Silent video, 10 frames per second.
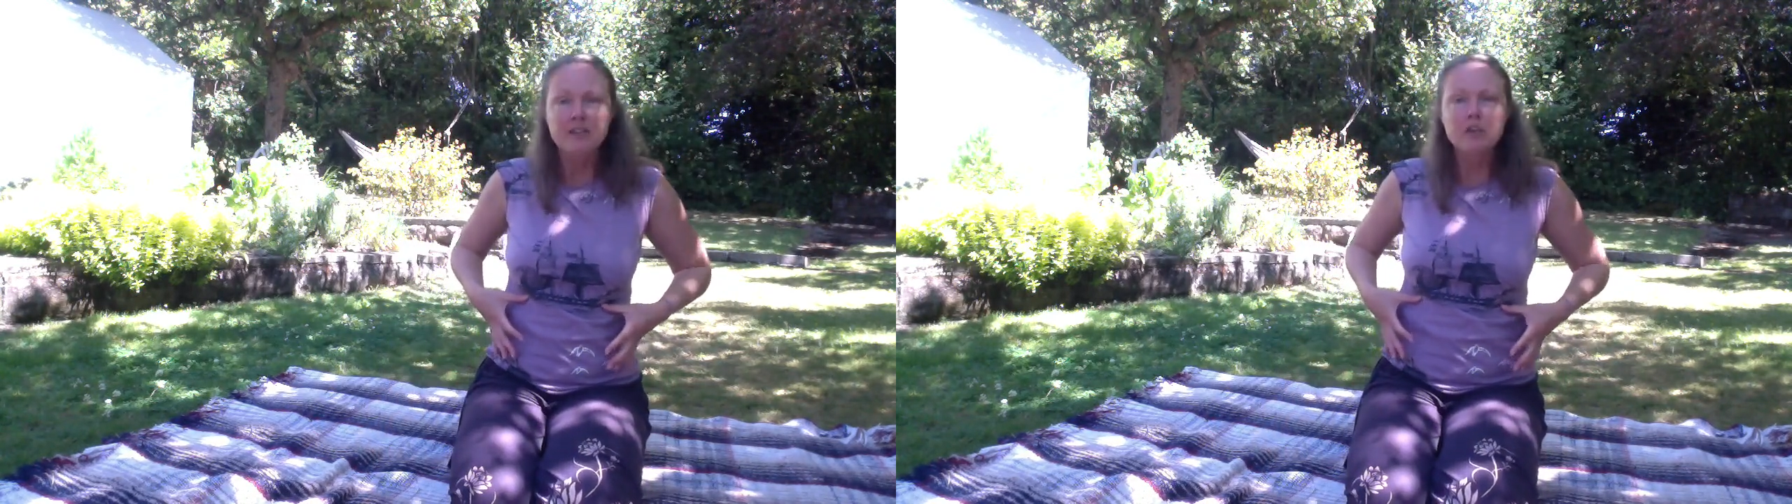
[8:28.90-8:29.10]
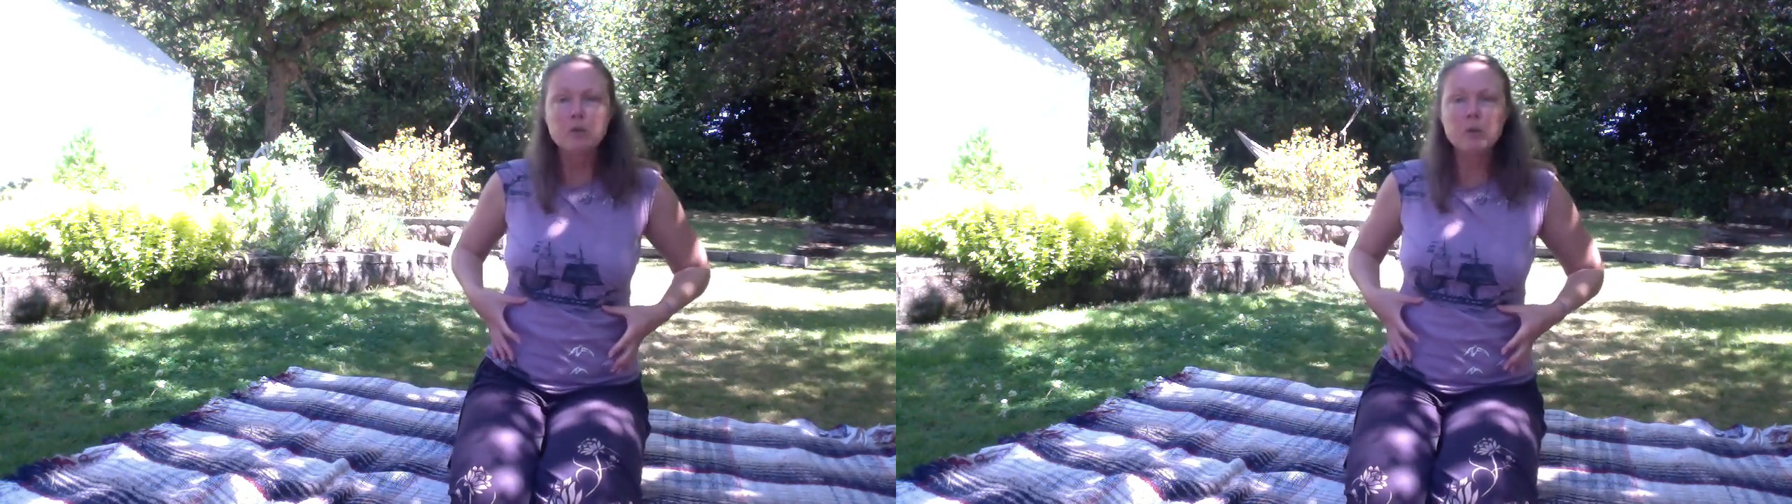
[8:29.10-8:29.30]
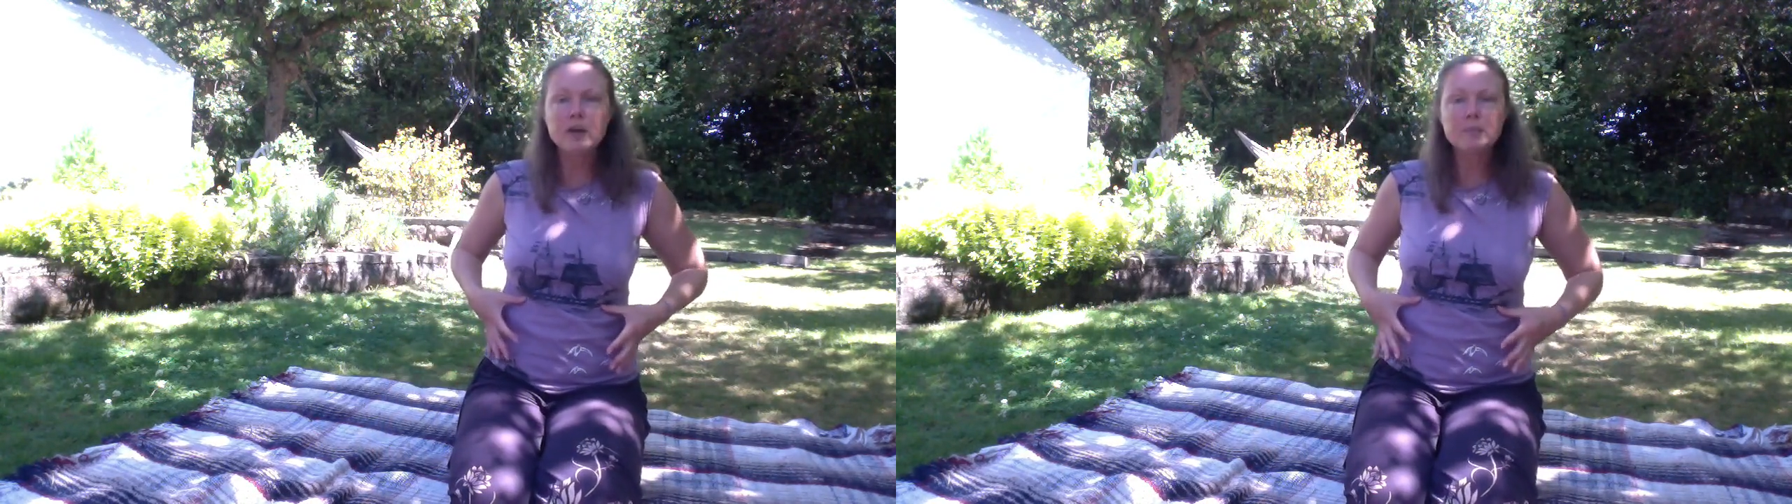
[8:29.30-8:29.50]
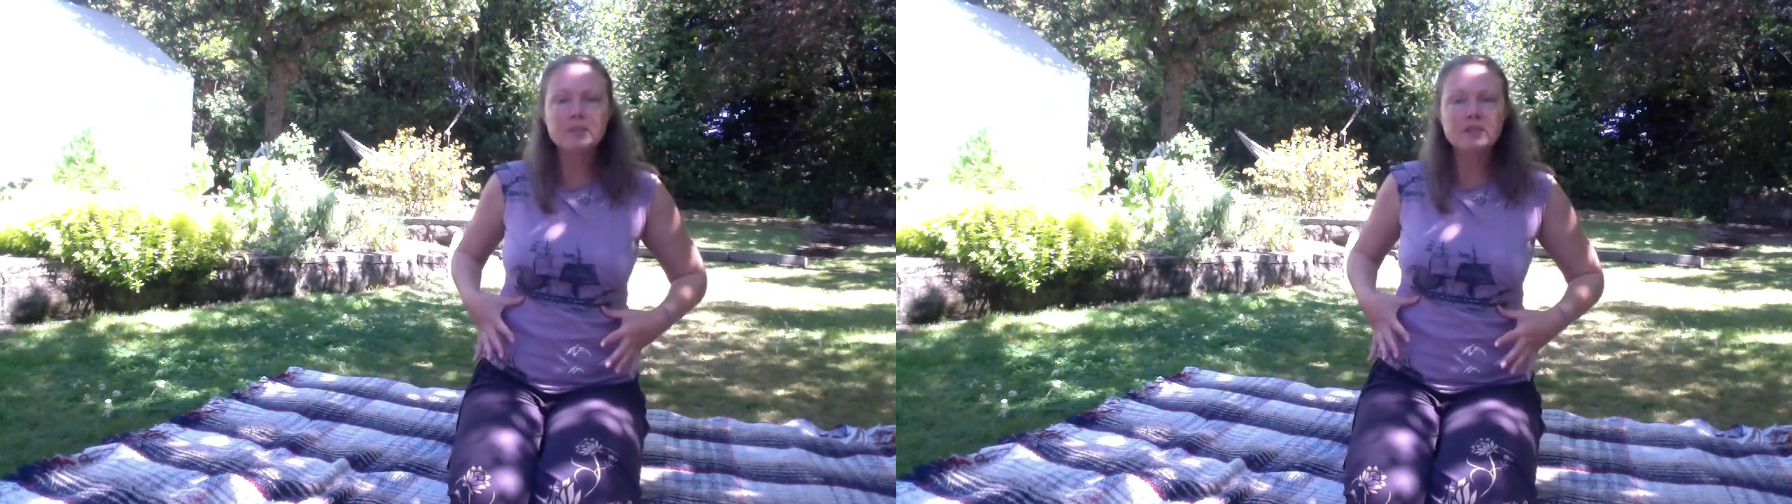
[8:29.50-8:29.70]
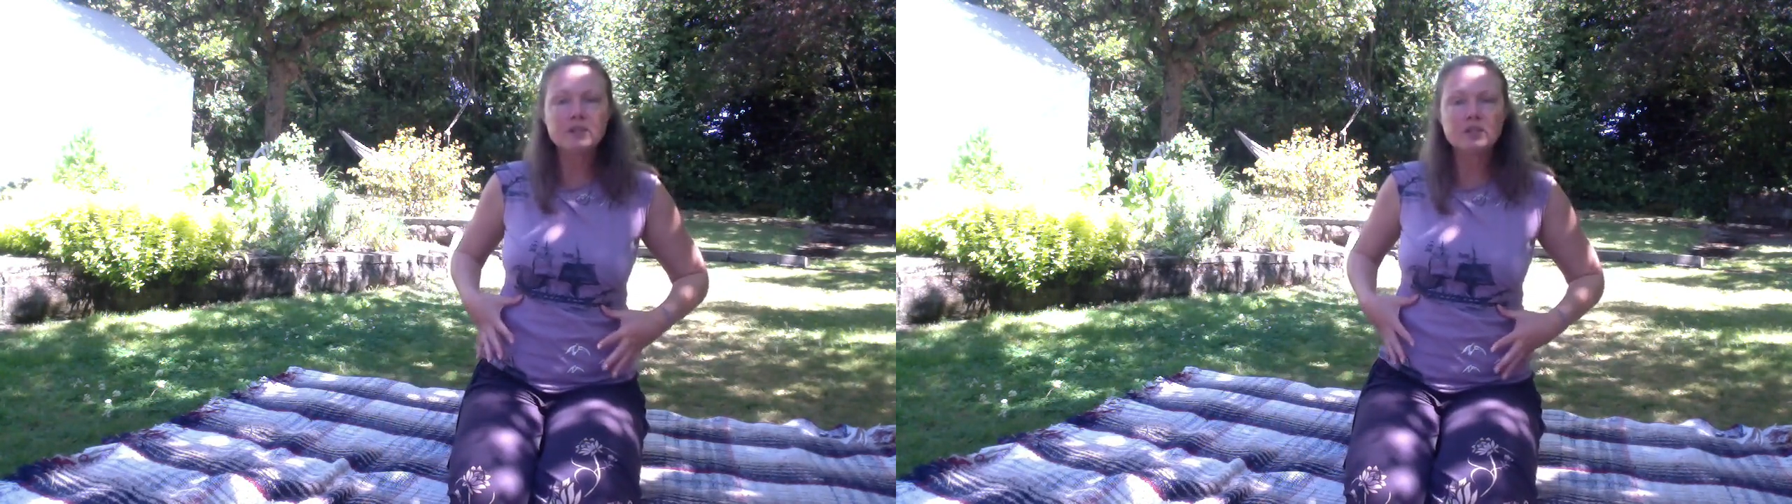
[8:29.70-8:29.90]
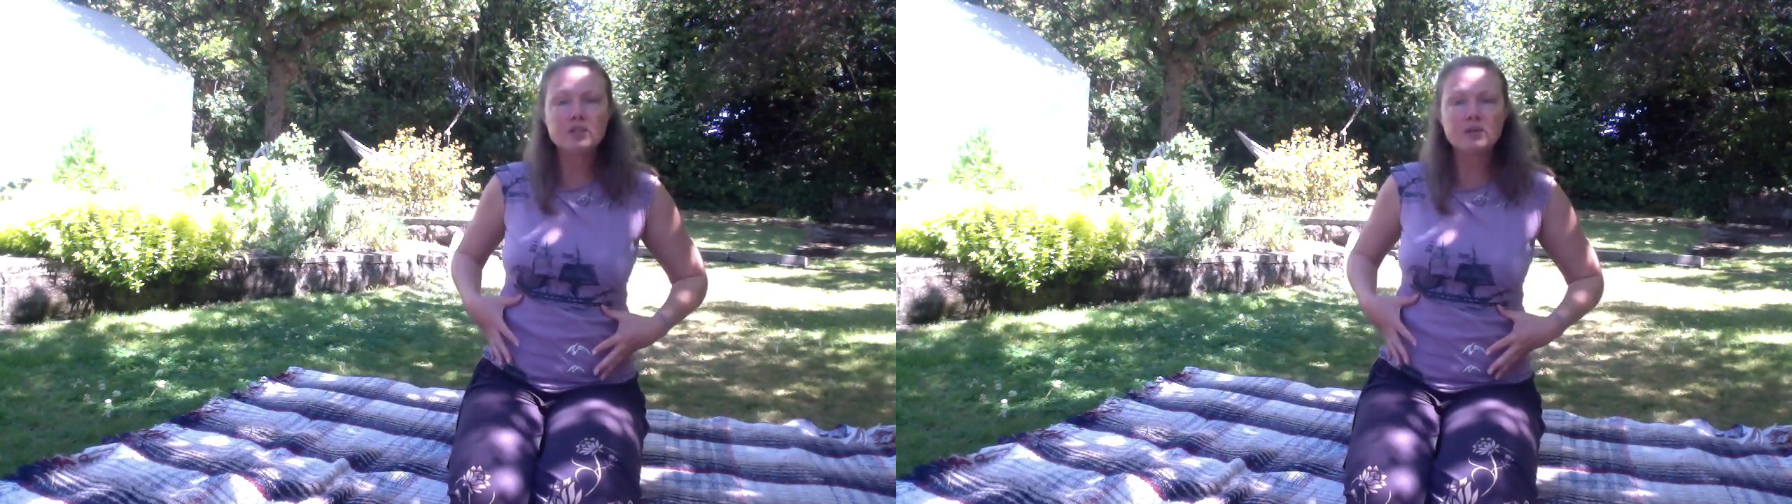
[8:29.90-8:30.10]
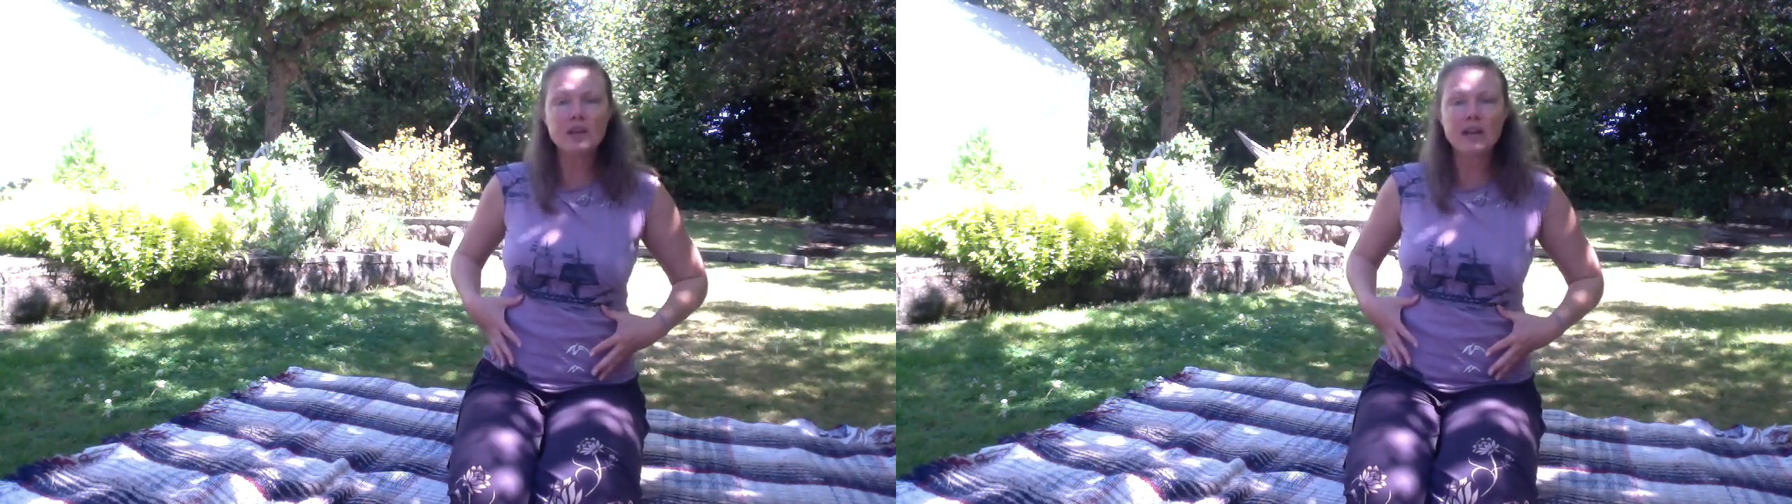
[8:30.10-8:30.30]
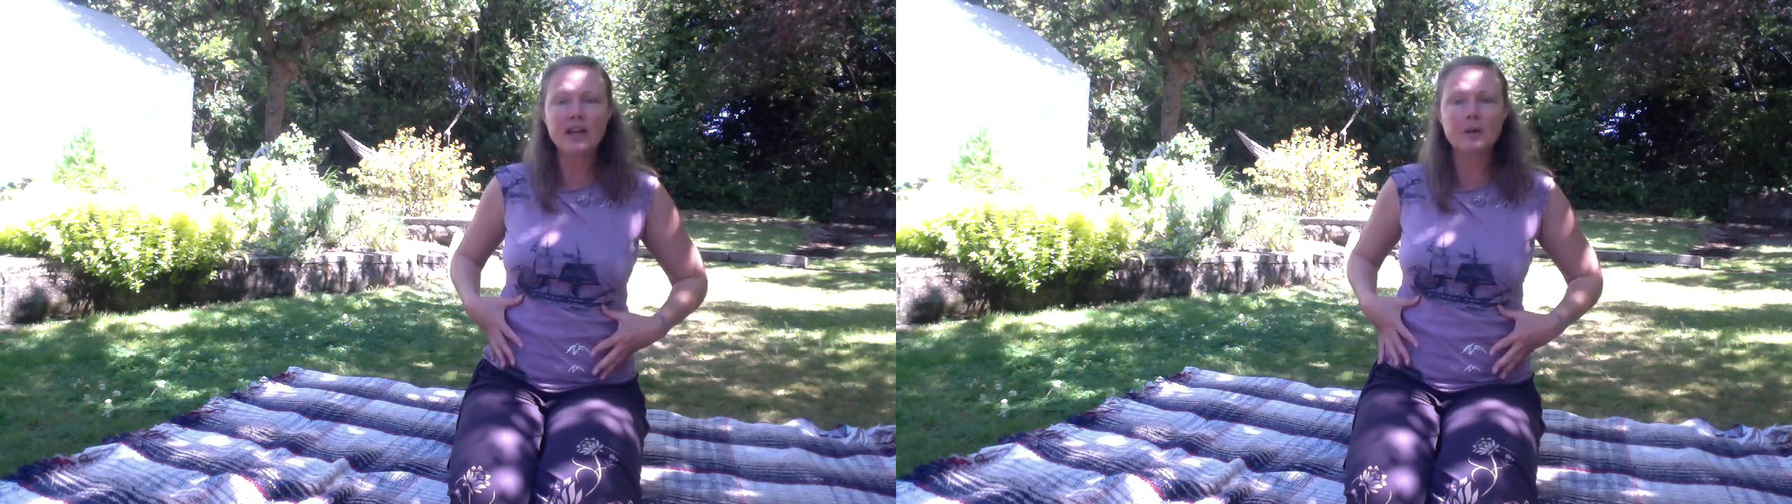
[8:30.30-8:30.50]
the ribs to the
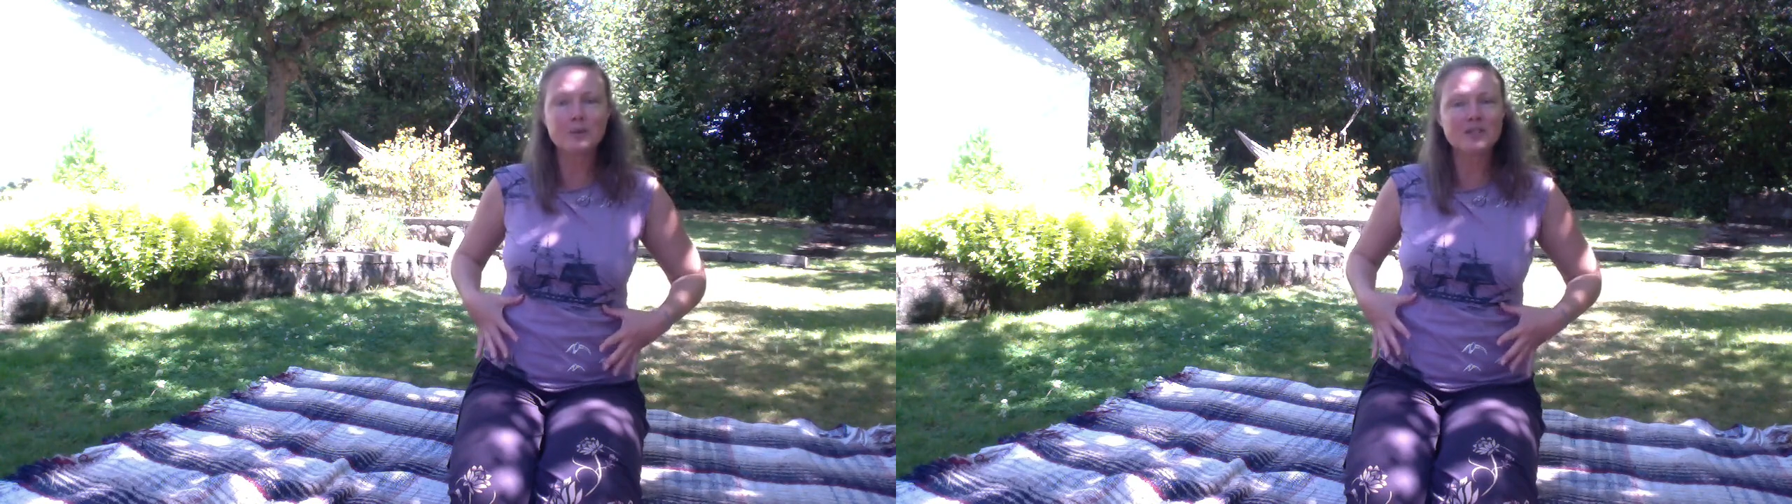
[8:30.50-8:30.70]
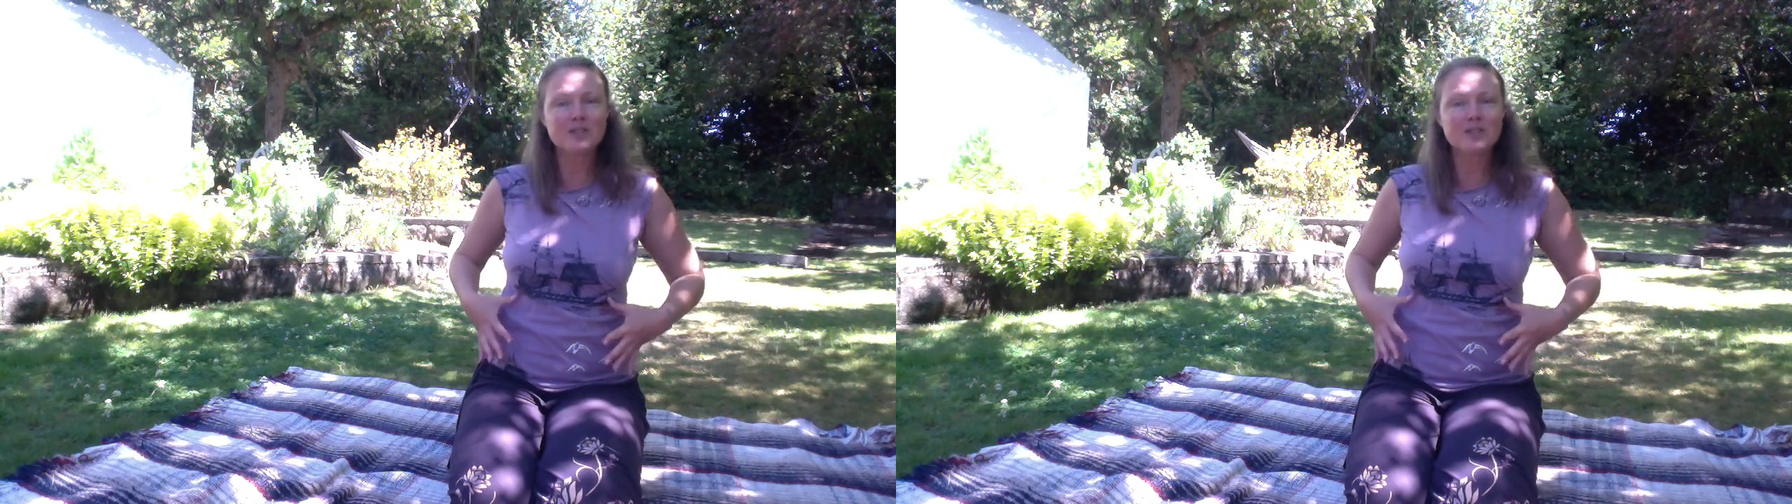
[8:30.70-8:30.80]
hips.